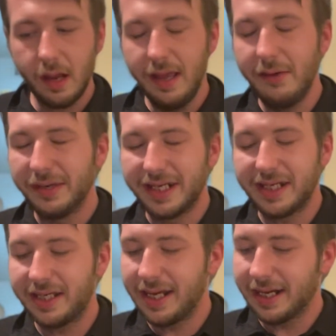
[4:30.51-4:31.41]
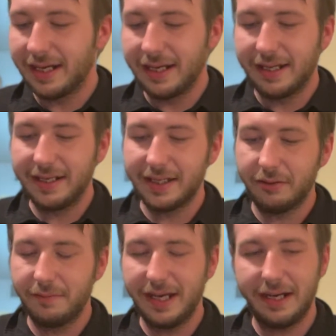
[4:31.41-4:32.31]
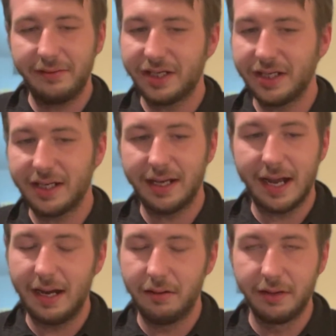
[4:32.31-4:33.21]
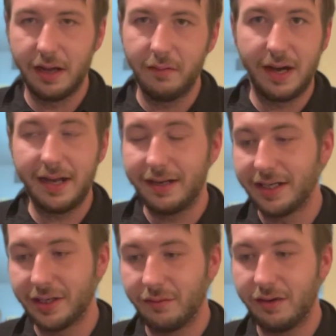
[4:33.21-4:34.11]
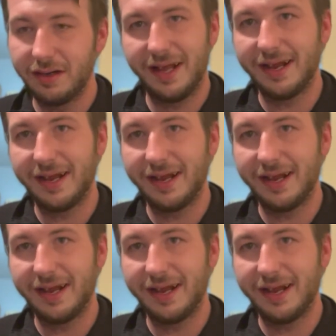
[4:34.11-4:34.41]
It was sickening. And this old man, he was just like, I don't know why it doesn't work. Like